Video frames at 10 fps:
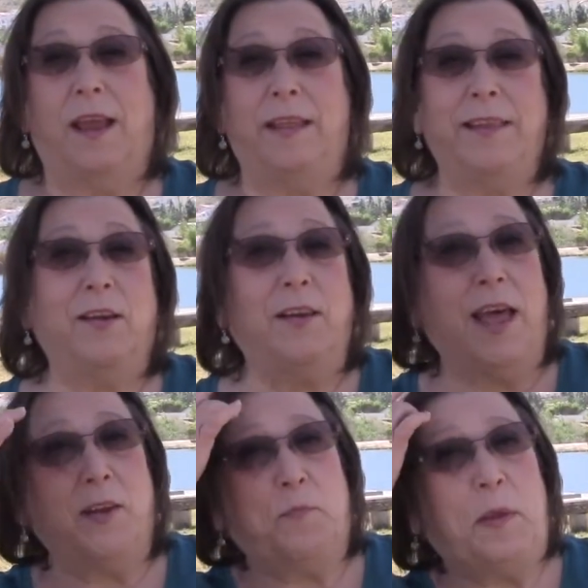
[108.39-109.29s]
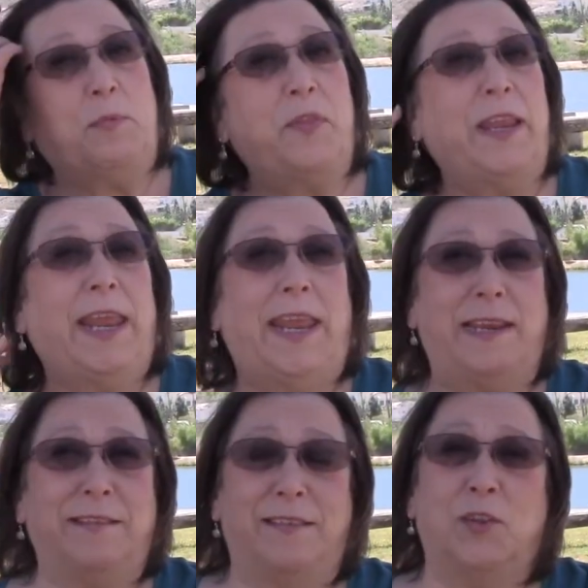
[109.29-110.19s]
And there are a lot of people that
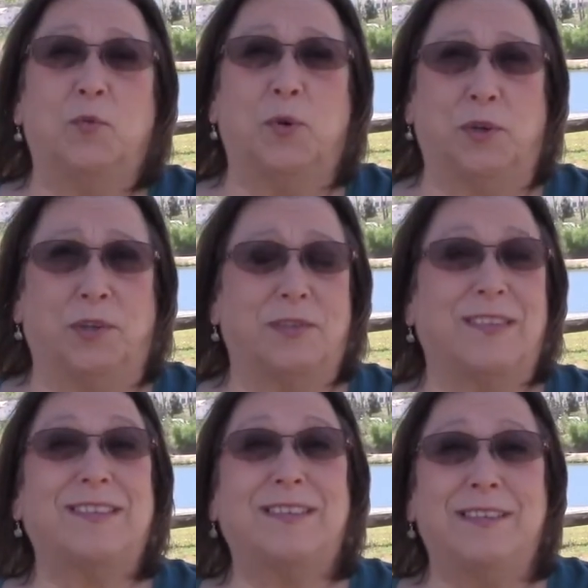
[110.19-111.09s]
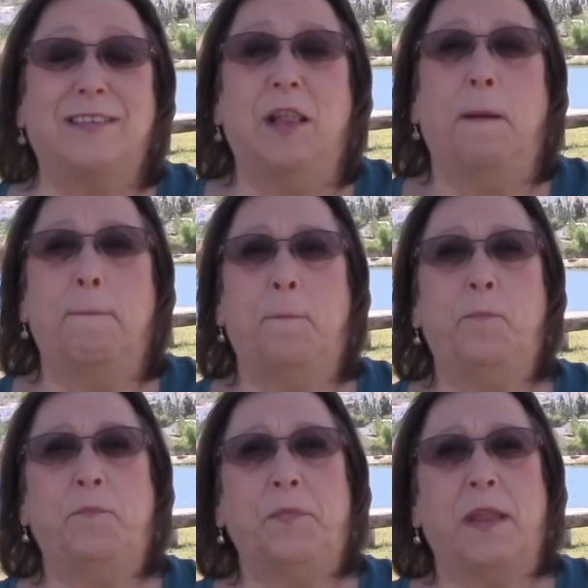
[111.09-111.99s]
hate in the world still.
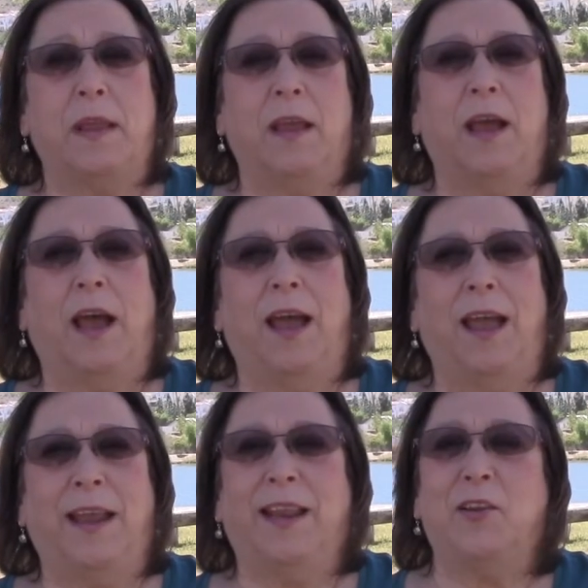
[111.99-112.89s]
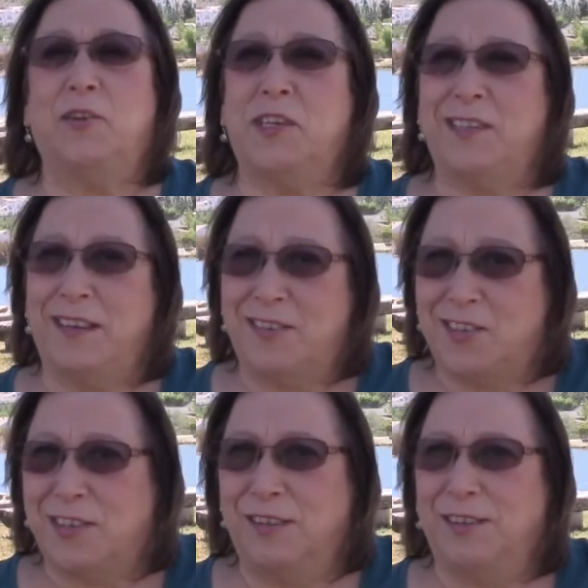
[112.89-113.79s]
And I notice I said
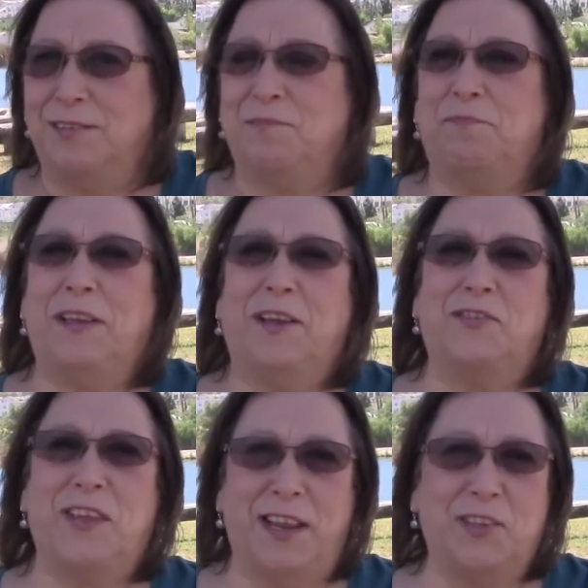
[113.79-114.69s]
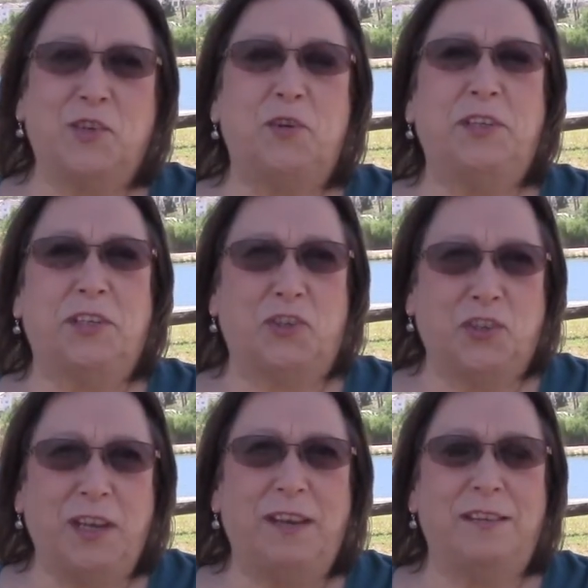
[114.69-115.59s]
still because that is going to
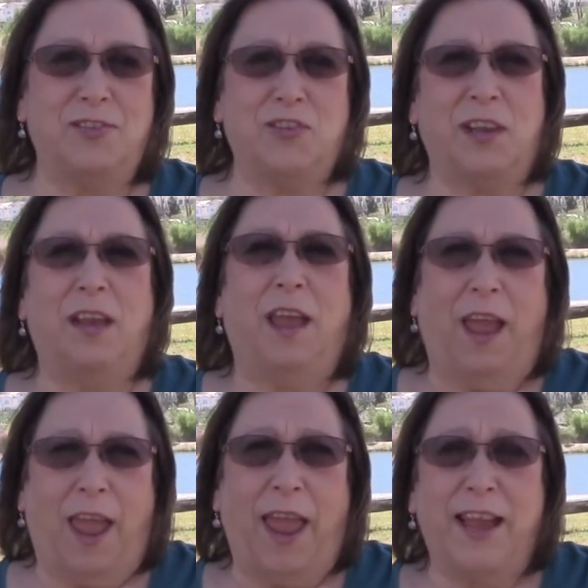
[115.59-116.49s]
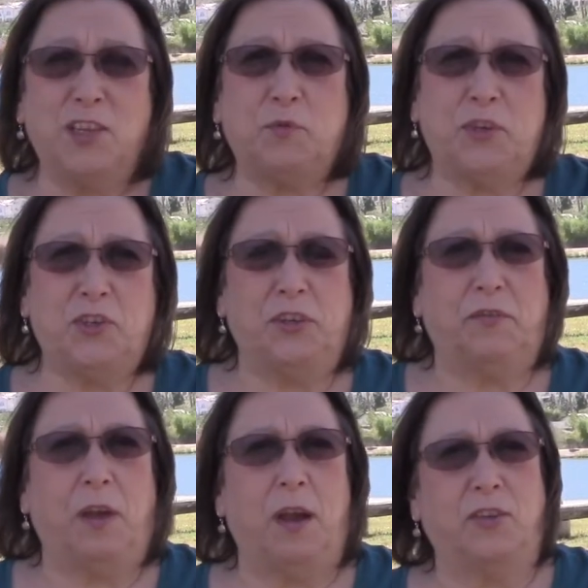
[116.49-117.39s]
change as we
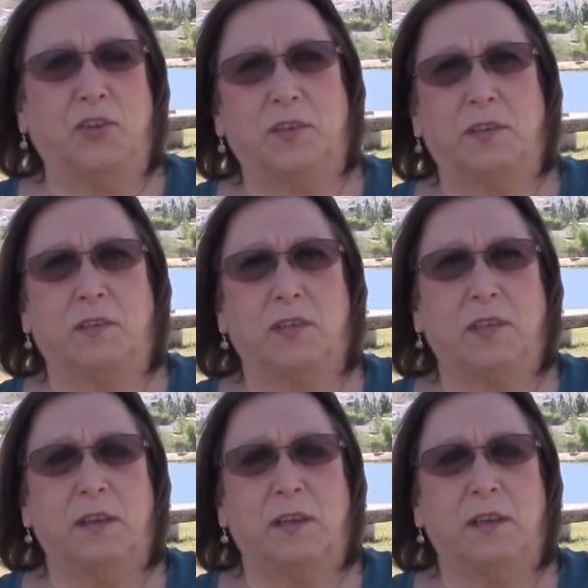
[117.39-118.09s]
shift consciousness.